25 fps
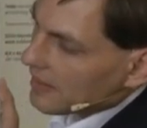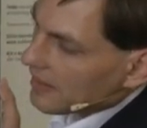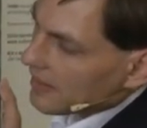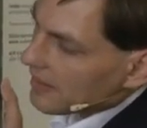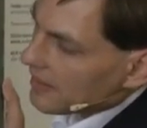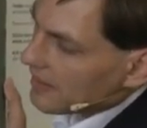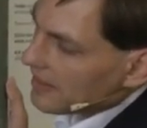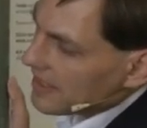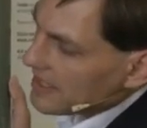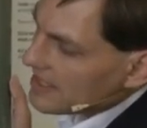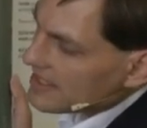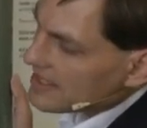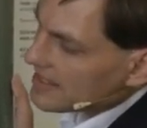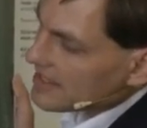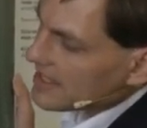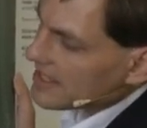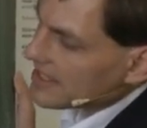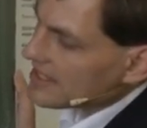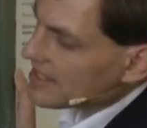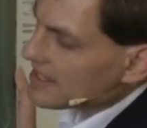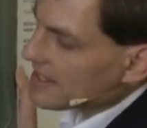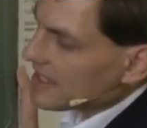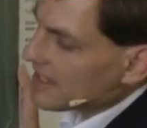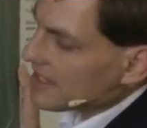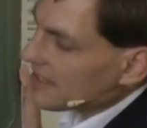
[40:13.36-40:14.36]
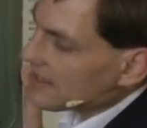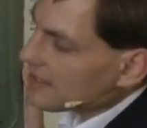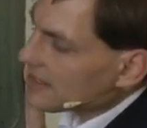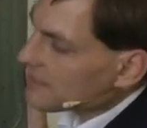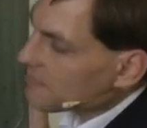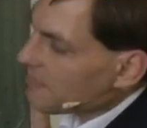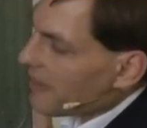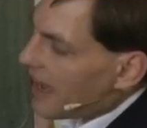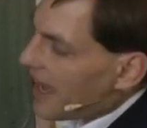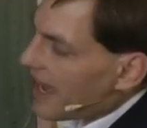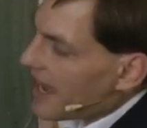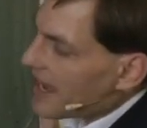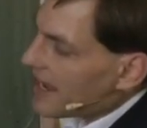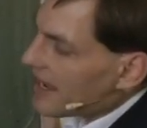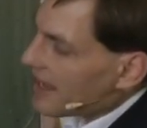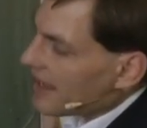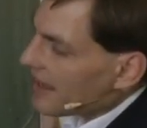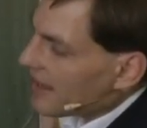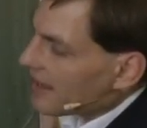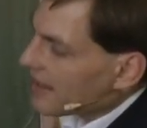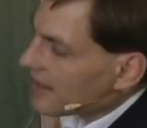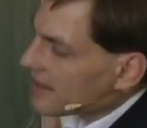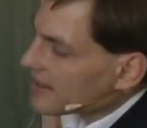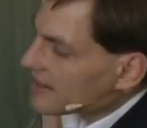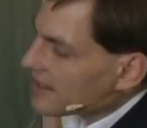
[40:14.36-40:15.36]
this distance by
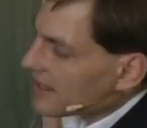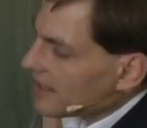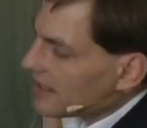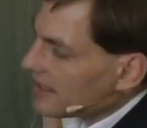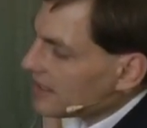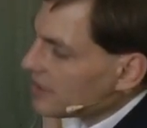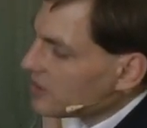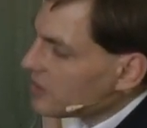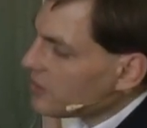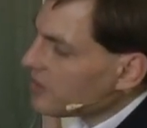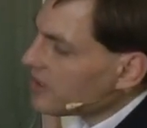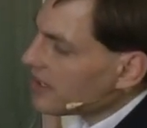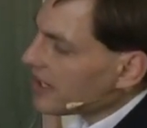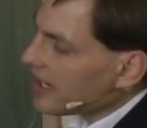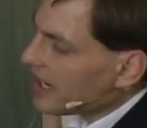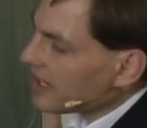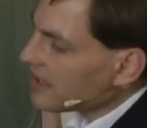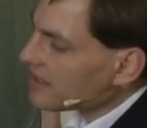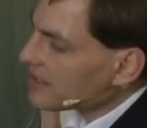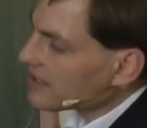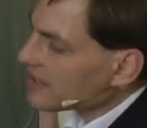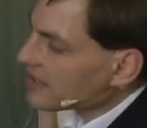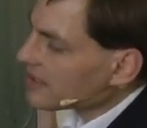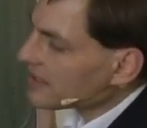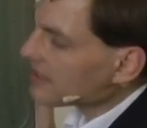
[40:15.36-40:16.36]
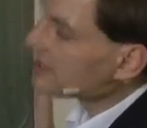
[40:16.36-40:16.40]
a unit